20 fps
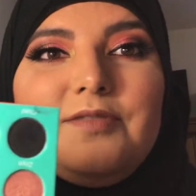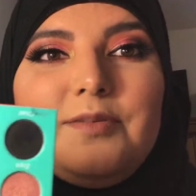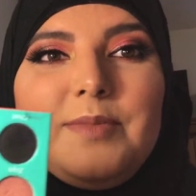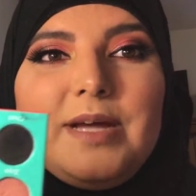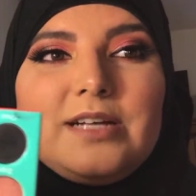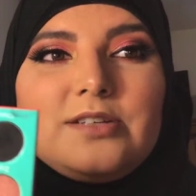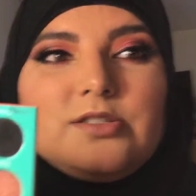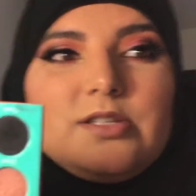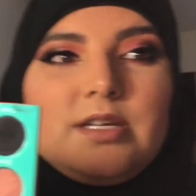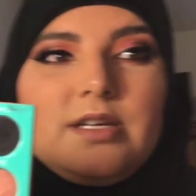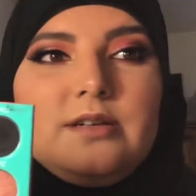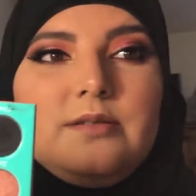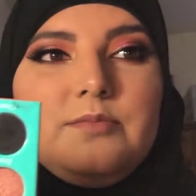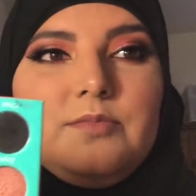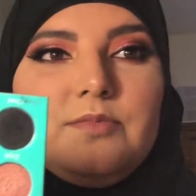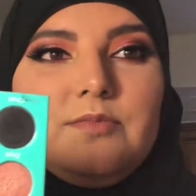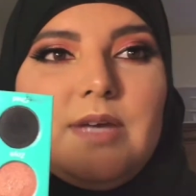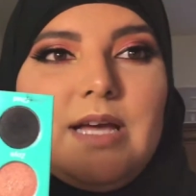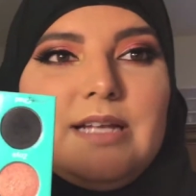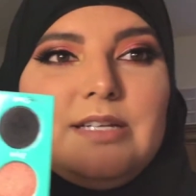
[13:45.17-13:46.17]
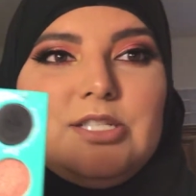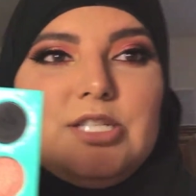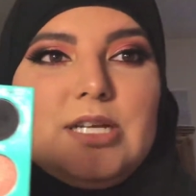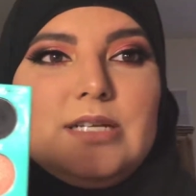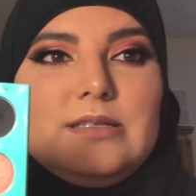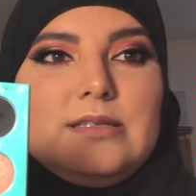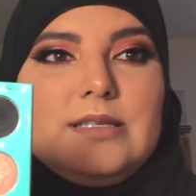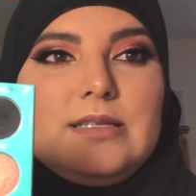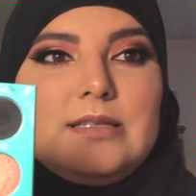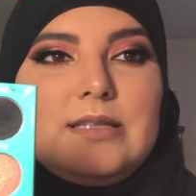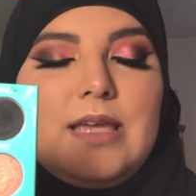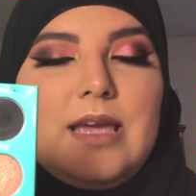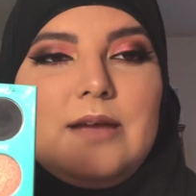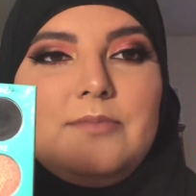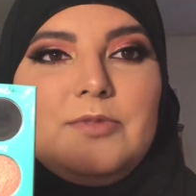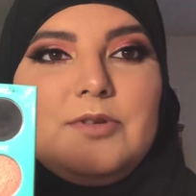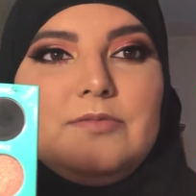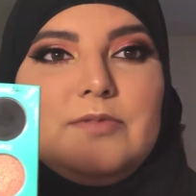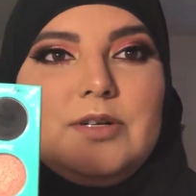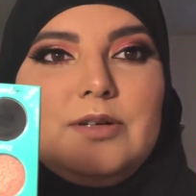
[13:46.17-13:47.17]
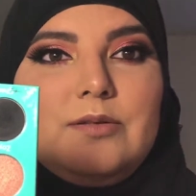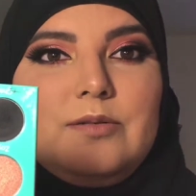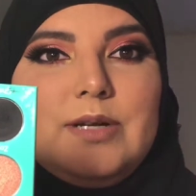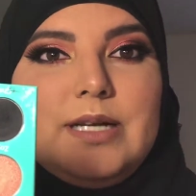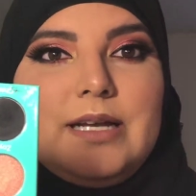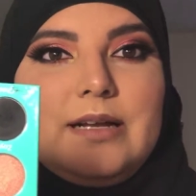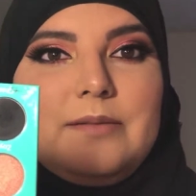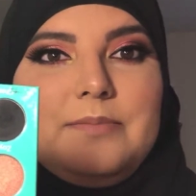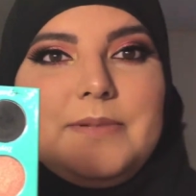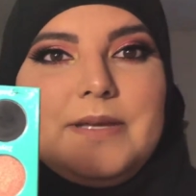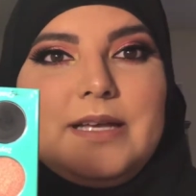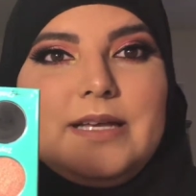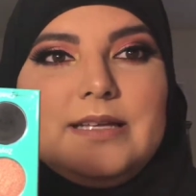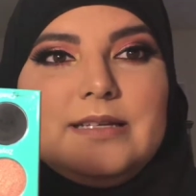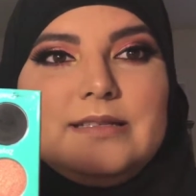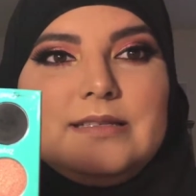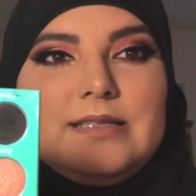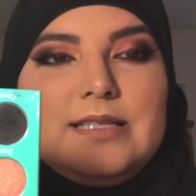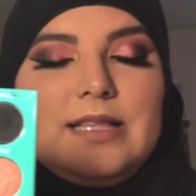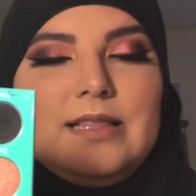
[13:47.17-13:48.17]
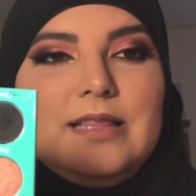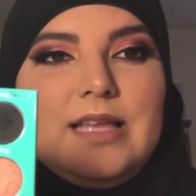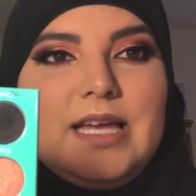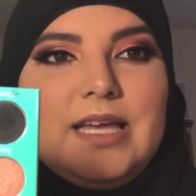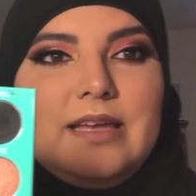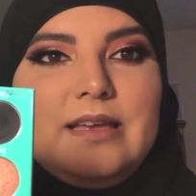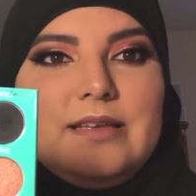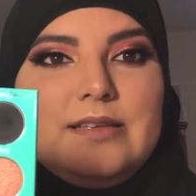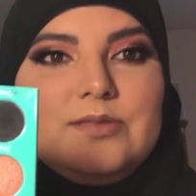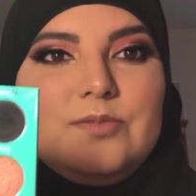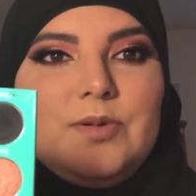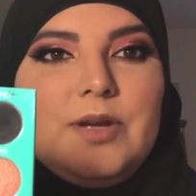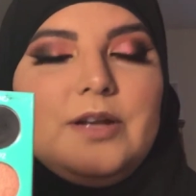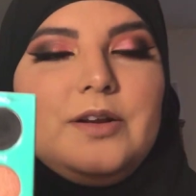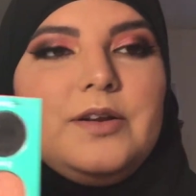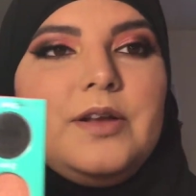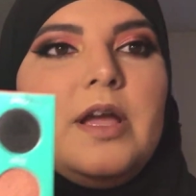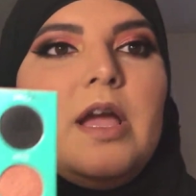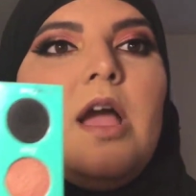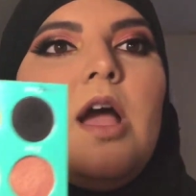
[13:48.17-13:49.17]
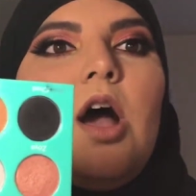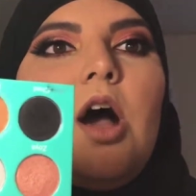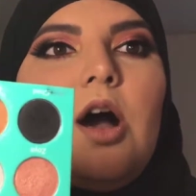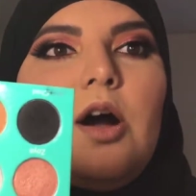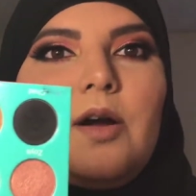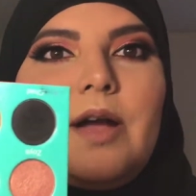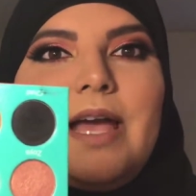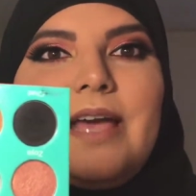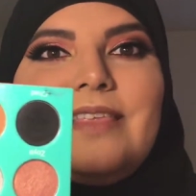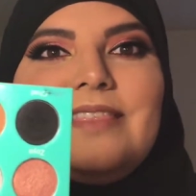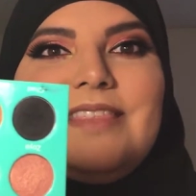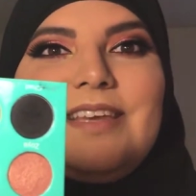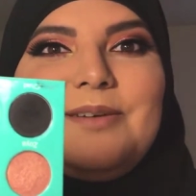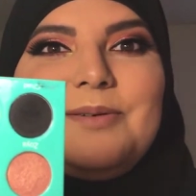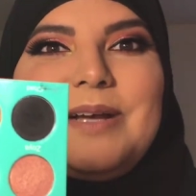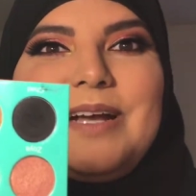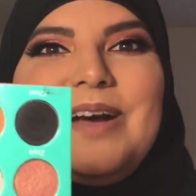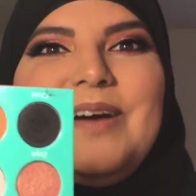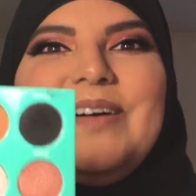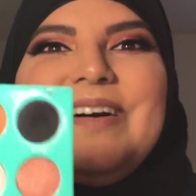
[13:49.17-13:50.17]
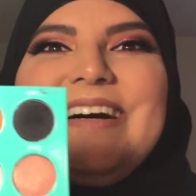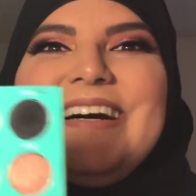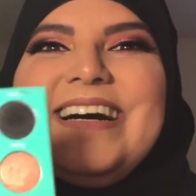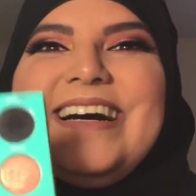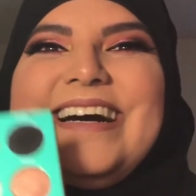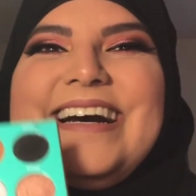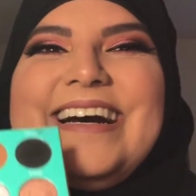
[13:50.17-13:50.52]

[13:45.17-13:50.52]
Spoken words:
I'm actually going to adjust this camera real quick because the light is weird. Okay, there we go.